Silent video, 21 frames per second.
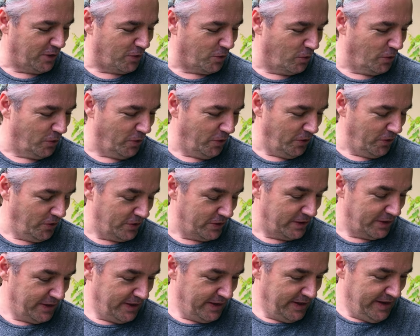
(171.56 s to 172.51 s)
call her.
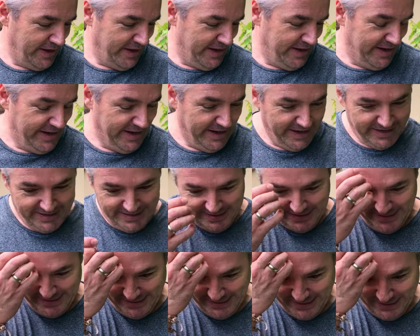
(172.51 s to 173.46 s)

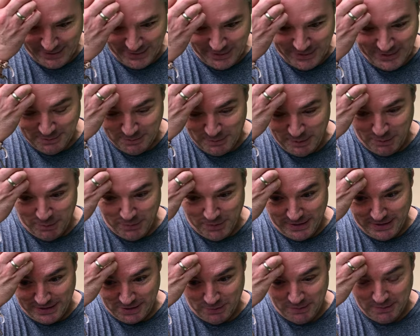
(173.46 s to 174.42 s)
And so she's been
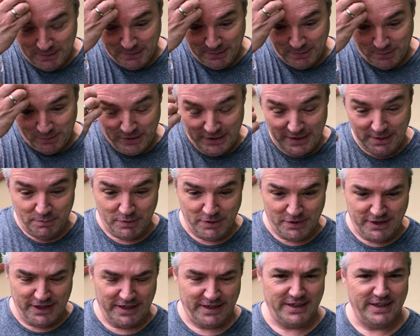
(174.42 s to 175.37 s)
with us. We've been really
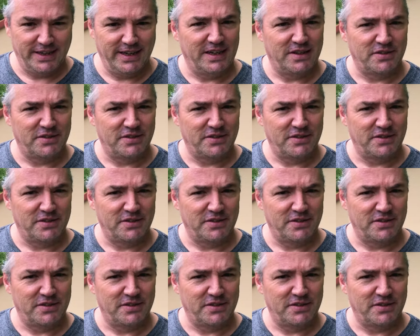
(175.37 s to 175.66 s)
protecting